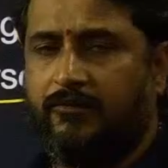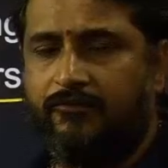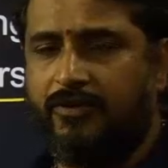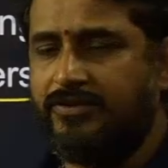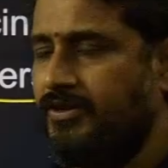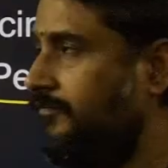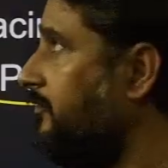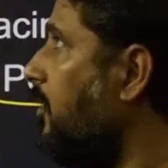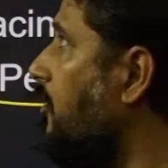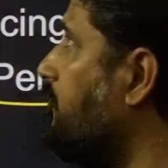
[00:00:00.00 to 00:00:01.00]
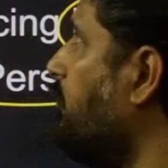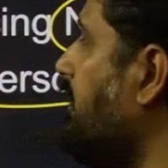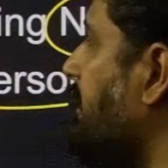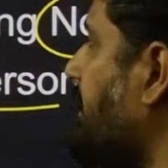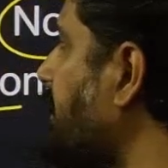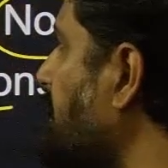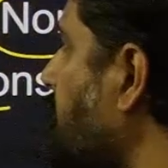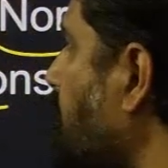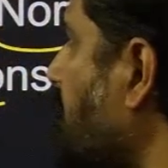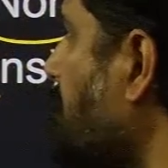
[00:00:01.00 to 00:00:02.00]
first shift of 22nd
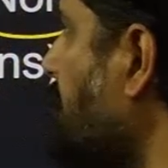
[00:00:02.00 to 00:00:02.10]
November,